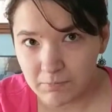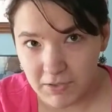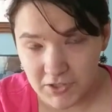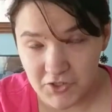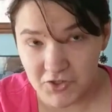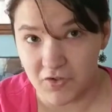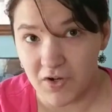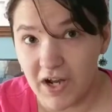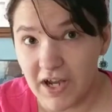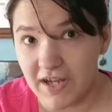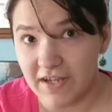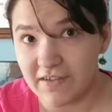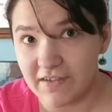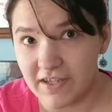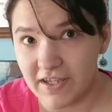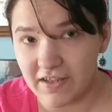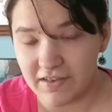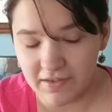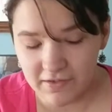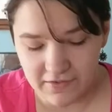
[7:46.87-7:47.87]
by trying to
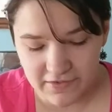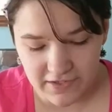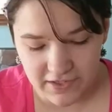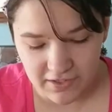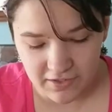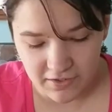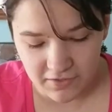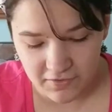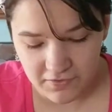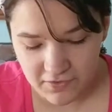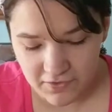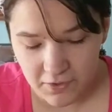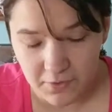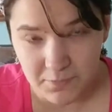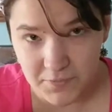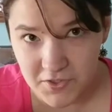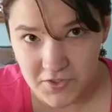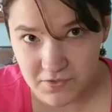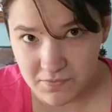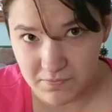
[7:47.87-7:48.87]
get the skin on, so
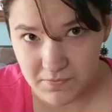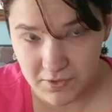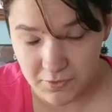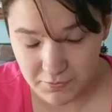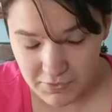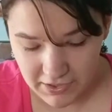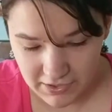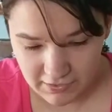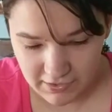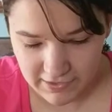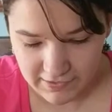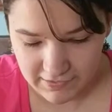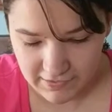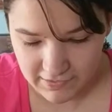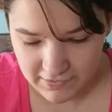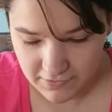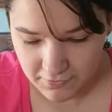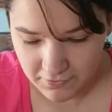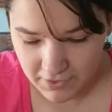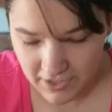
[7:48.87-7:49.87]
I'm just doing it like
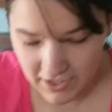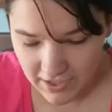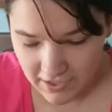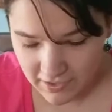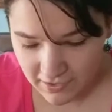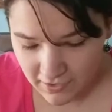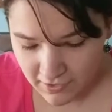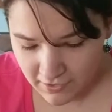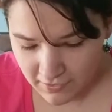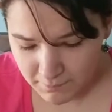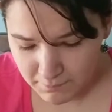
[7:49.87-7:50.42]
this, okay?